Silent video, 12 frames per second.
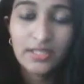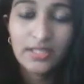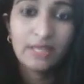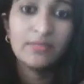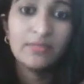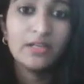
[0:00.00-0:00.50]

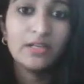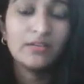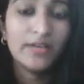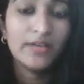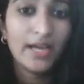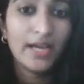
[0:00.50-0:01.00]
chemical
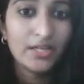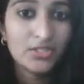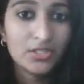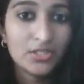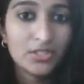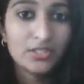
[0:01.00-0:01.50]

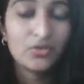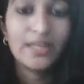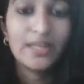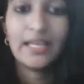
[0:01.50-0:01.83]
reaction or a